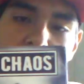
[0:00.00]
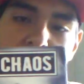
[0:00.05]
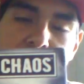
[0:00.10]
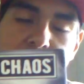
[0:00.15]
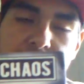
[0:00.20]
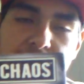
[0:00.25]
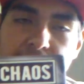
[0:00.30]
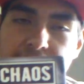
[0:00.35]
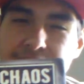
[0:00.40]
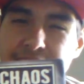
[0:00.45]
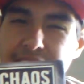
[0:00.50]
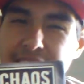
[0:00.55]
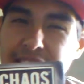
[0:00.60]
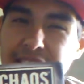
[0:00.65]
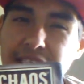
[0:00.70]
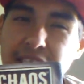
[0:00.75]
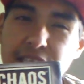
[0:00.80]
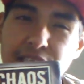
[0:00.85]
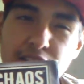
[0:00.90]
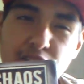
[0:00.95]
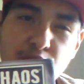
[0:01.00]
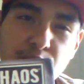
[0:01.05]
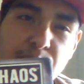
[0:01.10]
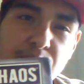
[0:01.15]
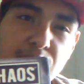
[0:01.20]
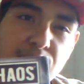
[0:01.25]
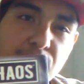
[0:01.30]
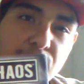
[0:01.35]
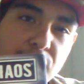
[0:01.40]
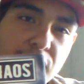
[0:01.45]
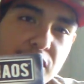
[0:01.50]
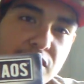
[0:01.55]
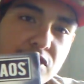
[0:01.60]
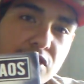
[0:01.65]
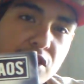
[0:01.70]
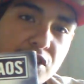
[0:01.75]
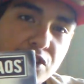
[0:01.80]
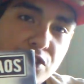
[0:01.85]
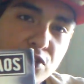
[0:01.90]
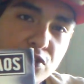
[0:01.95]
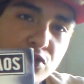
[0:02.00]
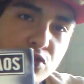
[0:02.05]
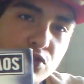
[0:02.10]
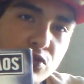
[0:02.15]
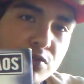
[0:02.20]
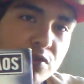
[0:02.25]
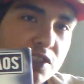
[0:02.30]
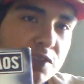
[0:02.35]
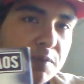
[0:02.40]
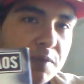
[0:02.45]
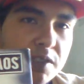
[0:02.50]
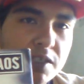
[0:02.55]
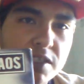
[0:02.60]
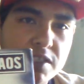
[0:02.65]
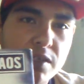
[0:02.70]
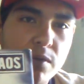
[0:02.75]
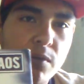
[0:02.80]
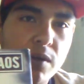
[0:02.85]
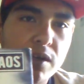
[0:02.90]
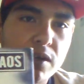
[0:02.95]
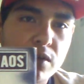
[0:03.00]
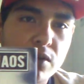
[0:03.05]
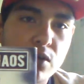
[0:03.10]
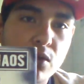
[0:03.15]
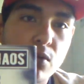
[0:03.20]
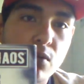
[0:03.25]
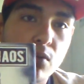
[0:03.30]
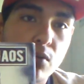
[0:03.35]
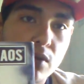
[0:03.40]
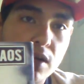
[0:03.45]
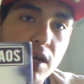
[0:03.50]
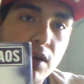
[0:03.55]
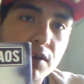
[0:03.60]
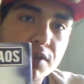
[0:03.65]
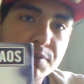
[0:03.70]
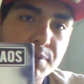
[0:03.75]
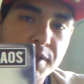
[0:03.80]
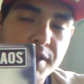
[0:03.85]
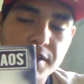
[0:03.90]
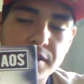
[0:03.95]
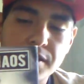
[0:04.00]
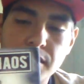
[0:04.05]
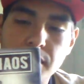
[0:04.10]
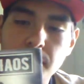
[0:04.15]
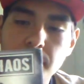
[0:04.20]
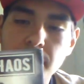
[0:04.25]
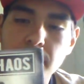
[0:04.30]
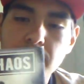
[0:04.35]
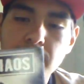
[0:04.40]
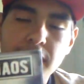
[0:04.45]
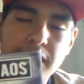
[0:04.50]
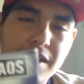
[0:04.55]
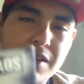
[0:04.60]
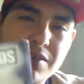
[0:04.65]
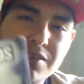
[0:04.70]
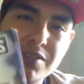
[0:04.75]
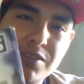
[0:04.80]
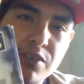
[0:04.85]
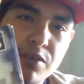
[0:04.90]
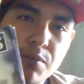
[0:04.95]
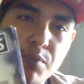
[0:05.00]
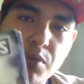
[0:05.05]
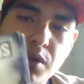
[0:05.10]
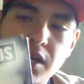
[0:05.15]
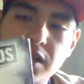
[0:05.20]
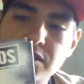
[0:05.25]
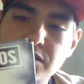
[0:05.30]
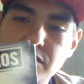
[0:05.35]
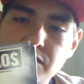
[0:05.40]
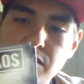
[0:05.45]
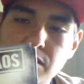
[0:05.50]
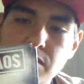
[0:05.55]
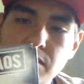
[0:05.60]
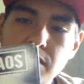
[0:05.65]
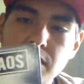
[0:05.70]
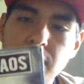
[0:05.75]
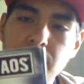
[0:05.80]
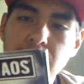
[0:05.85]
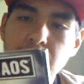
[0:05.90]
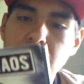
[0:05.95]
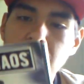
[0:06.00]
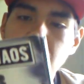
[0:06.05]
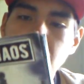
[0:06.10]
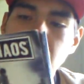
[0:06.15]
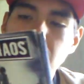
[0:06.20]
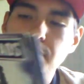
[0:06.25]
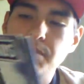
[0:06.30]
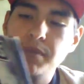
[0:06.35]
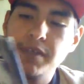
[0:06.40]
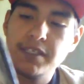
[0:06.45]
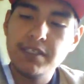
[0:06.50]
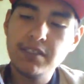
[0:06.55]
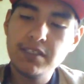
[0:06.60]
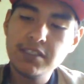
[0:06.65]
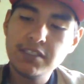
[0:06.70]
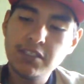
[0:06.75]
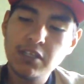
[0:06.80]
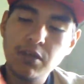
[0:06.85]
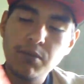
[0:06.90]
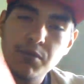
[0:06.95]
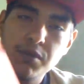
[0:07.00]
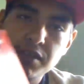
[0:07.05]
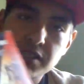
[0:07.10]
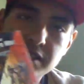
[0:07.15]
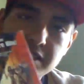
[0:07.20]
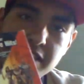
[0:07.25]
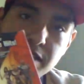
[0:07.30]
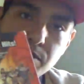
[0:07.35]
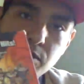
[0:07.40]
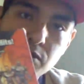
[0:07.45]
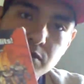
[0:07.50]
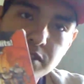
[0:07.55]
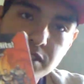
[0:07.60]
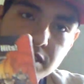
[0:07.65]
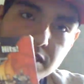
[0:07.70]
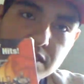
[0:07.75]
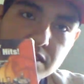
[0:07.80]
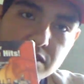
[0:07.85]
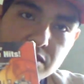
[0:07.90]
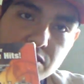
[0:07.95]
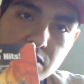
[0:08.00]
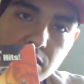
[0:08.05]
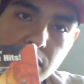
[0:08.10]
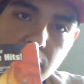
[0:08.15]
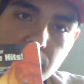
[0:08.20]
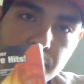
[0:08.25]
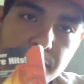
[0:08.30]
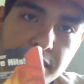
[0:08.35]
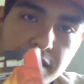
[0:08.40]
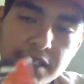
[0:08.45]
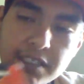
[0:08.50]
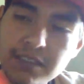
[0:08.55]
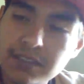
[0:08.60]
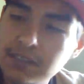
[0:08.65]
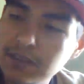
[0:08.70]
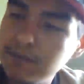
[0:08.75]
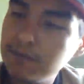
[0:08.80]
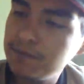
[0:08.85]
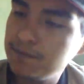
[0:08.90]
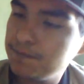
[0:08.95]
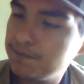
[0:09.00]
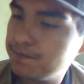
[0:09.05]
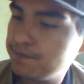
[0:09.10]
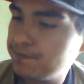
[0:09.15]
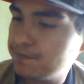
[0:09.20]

I did see a little bit of footage on YouTube just because I wanted to know what I was picking up. And it's a good price. It does come with a demo disc, so I'm guessing